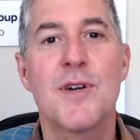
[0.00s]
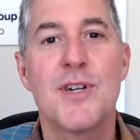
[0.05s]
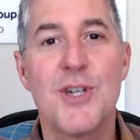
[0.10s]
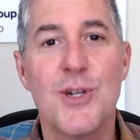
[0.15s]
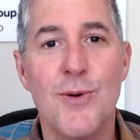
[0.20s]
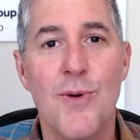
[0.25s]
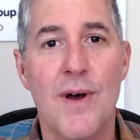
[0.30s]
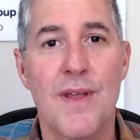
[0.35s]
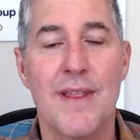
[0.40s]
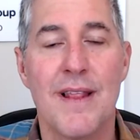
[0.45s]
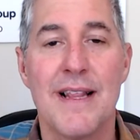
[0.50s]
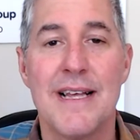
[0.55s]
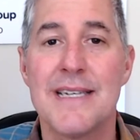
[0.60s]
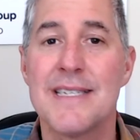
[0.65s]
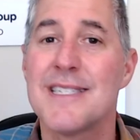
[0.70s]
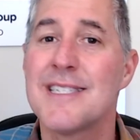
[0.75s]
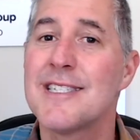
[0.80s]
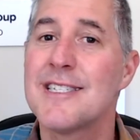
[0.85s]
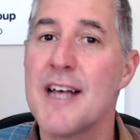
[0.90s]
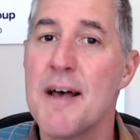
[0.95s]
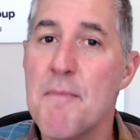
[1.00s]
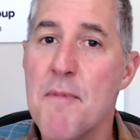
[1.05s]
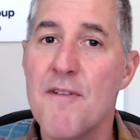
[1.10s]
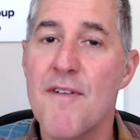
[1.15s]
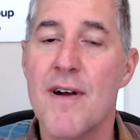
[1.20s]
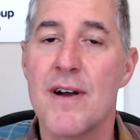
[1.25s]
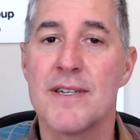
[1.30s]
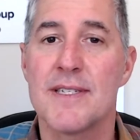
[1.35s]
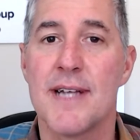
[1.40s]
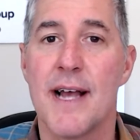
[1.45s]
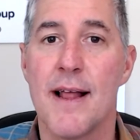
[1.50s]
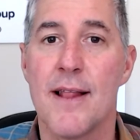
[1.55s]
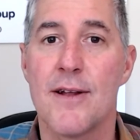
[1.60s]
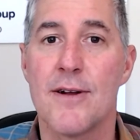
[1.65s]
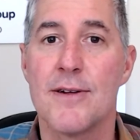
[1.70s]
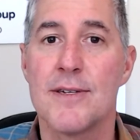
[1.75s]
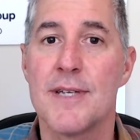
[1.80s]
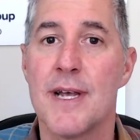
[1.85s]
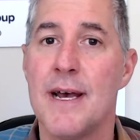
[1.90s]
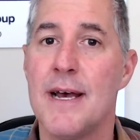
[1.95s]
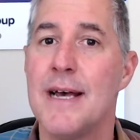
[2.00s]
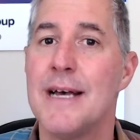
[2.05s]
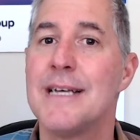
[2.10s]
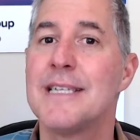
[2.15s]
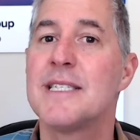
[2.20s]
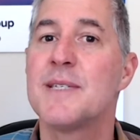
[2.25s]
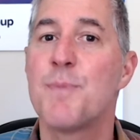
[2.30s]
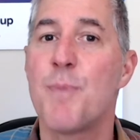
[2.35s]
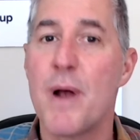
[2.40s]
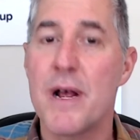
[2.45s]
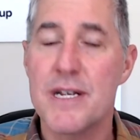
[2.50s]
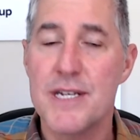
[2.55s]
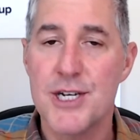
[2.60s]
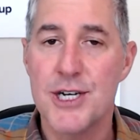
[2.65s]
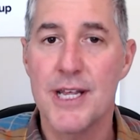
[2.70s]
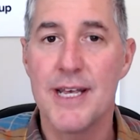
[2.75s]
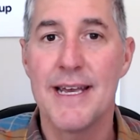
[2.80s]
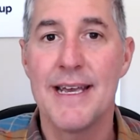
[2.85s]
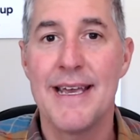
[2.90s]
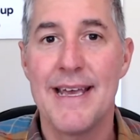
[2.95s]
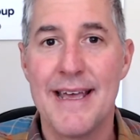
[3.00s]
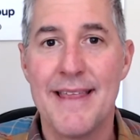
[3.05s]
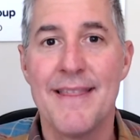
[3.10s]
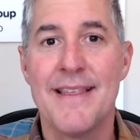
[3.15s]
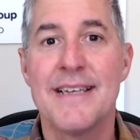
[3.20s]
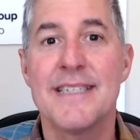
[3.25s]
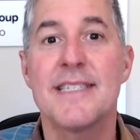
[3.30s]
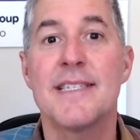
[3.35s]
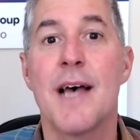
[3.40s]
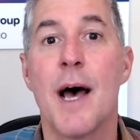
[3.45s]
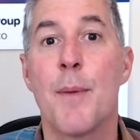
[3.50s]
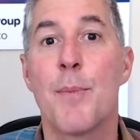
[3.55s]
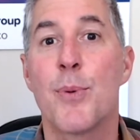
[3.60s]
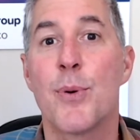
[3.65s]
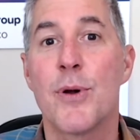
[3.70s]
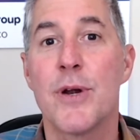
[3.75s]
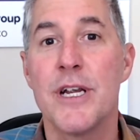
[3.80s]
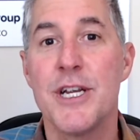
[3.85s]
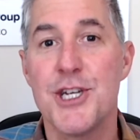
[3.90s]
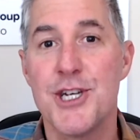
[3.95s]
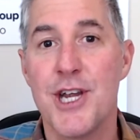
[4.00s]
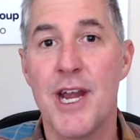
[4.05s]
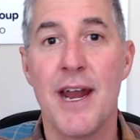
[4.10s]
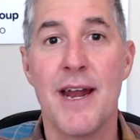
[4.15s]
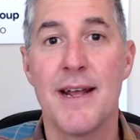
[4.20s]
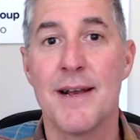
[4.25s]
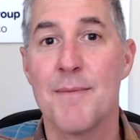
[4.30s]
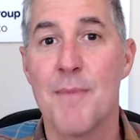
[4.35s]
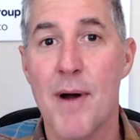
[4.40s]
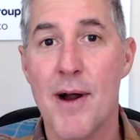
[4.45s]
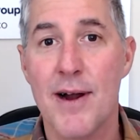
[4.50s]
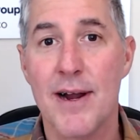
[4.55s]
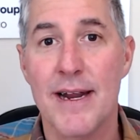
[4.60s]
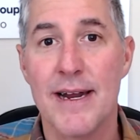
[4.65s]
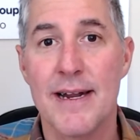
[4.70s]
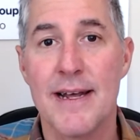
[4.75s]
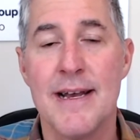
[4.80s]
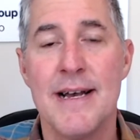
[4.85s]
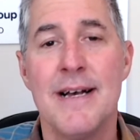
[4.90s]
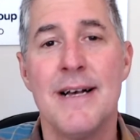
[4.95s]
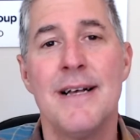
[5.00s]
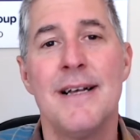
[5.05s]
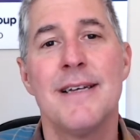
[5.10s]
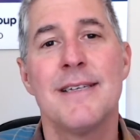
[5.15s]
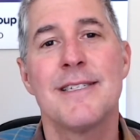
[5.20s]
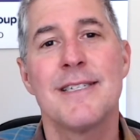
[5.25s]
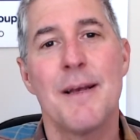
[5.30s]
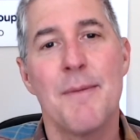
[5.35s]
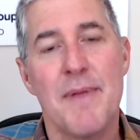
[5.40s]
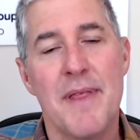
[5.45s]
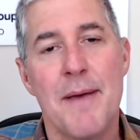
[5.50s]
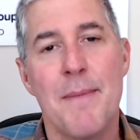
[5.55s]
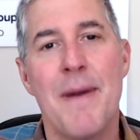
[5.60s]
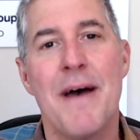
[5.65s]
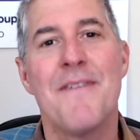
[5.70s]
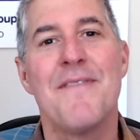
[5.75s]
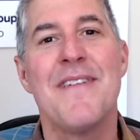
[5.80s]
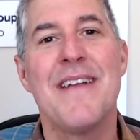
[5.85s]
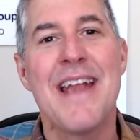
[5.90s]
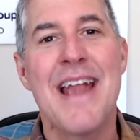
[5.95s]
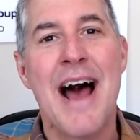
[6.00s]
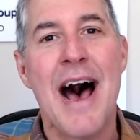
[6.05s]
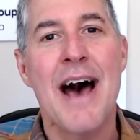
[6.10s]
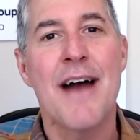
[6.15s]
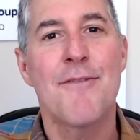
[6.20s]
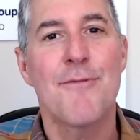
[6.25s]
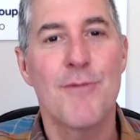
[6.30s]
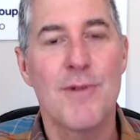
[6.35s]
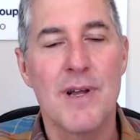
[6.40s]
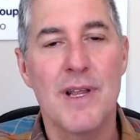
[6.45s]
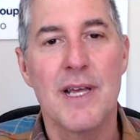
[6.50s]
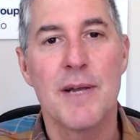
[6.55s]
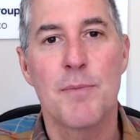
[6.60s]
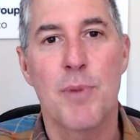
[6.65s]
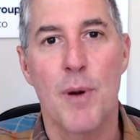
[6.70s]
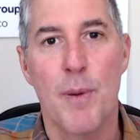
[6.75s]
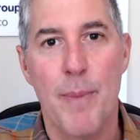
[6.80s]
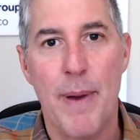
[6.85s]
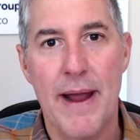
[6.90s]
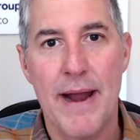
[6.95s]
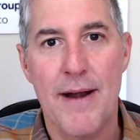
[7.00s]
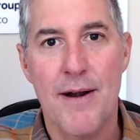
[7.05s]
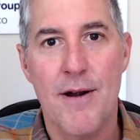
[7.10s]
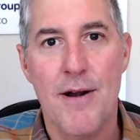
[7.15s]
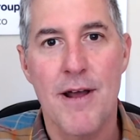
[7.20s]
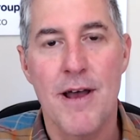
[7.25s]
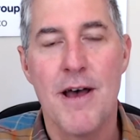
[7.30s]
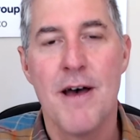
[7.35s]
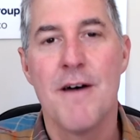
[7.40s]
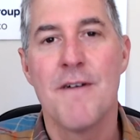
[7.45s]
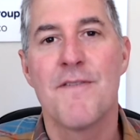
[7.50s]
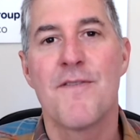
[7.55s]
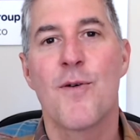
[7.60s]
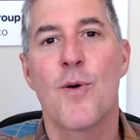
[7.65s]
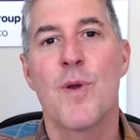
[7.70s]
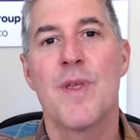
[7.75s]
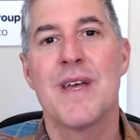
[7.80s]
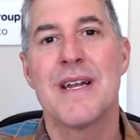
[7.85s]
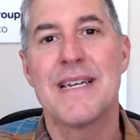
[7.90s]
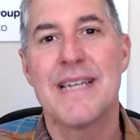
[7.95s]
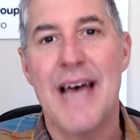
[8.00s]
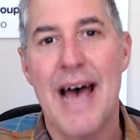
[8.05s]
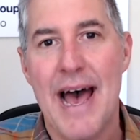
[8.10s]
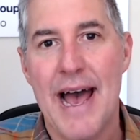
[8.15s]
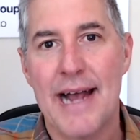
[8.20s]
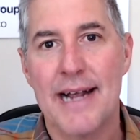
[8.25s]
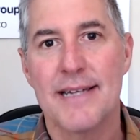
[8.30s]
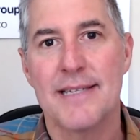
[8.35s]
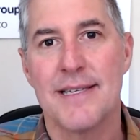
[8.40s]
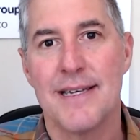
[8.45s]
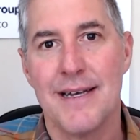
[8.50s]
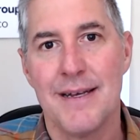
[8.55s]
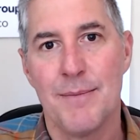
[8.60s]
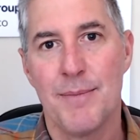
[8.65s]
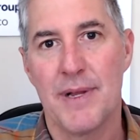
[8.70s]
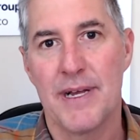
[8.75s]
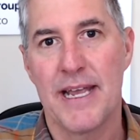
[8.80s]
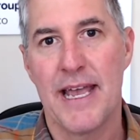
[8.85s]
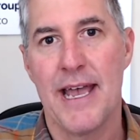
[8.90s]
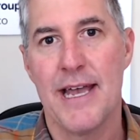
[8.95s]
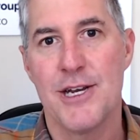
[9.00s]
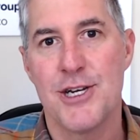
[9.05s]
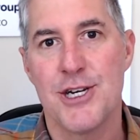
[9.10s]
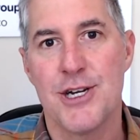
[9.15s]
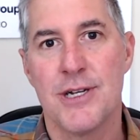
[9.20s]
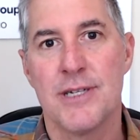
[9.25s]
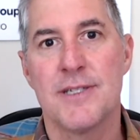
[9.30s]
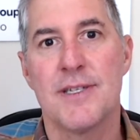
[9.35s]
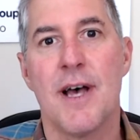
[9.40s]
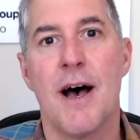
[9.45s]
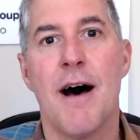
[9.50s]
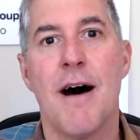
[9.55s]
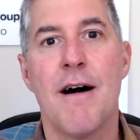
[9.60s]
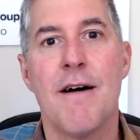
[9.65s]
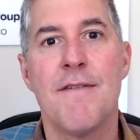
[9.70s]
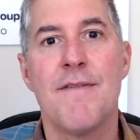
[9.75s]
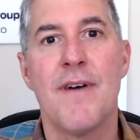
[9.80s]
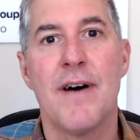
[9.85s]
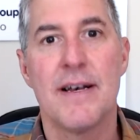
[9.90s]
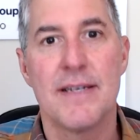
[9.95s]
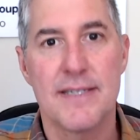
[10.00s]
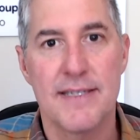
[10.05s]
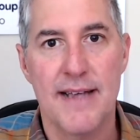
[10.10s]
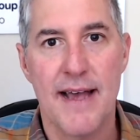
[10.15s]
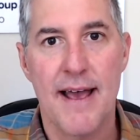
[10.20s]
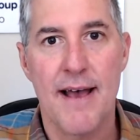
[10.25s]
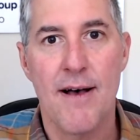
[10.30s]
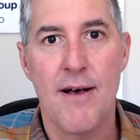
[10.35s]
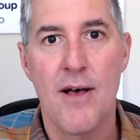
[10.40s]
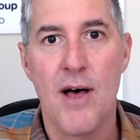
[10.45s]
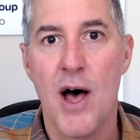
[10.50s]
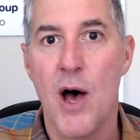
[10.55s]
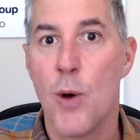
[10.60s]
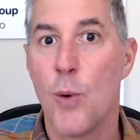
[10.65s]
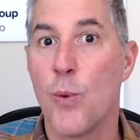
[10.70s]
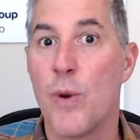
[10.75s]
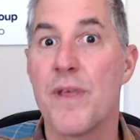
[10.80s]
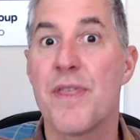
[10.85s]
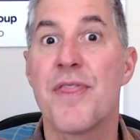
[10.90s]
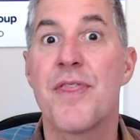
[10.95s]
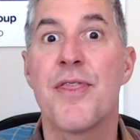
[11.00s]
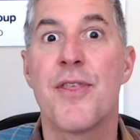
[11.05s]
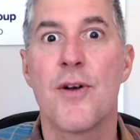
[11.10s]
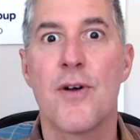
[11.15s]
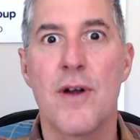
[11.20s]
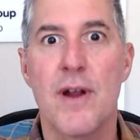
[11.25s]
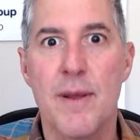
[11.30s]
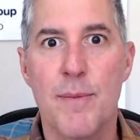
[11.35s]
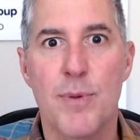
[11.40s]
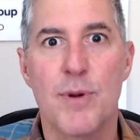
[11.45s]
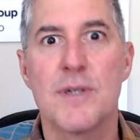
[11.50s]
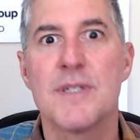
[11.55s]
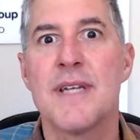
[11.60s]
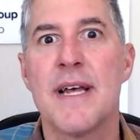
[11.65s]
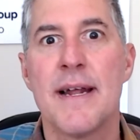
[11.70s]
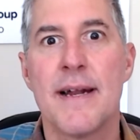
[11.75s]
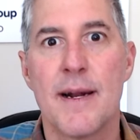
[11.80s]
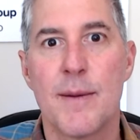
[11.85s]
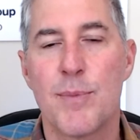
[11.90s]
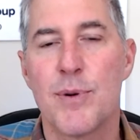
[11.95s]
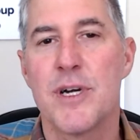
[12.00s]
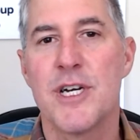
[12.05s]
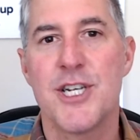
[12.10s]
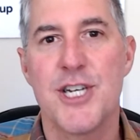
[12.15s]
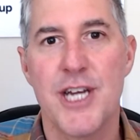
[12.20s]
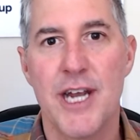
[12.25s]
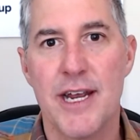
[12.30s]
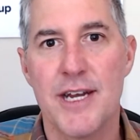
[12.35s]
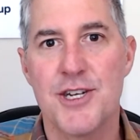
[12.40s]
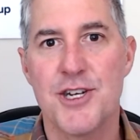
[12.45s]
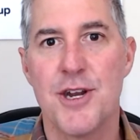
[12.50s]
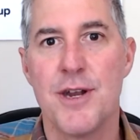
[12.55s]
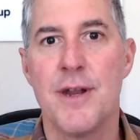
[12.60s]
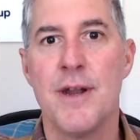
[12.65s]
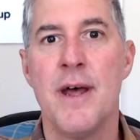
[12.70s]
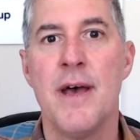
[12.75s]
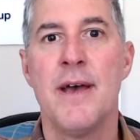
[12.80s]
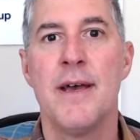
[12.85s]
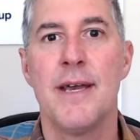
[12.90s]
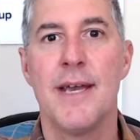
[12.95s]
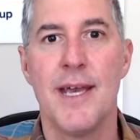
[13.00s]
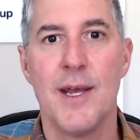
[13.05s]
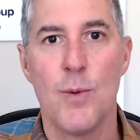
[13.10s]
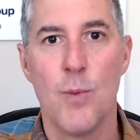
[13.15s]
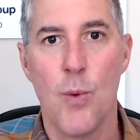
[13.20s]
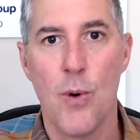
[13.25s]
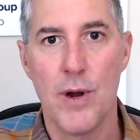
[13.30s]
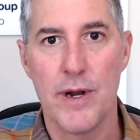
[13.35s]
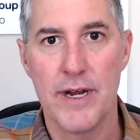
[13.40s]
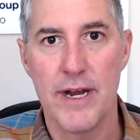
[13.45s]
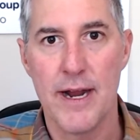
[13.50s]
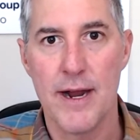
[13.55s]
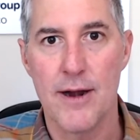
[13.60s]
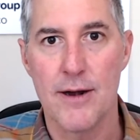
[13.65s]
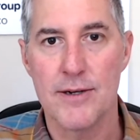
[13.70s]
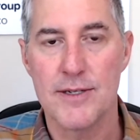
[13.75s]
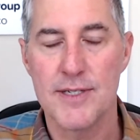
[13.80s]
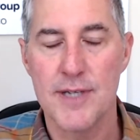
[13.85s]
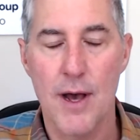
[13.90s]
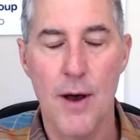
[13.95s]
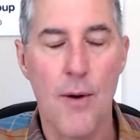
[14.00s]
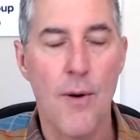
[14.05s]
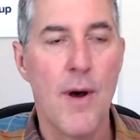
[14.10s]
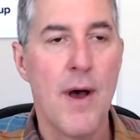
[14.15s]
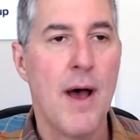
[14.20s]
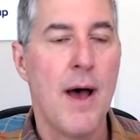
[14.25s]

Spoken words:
two on the list, some of our sellers, especially in this appreciating market, some of them have not really prepared for the tax implications of a sale with 30% appreciation in 1 year. So,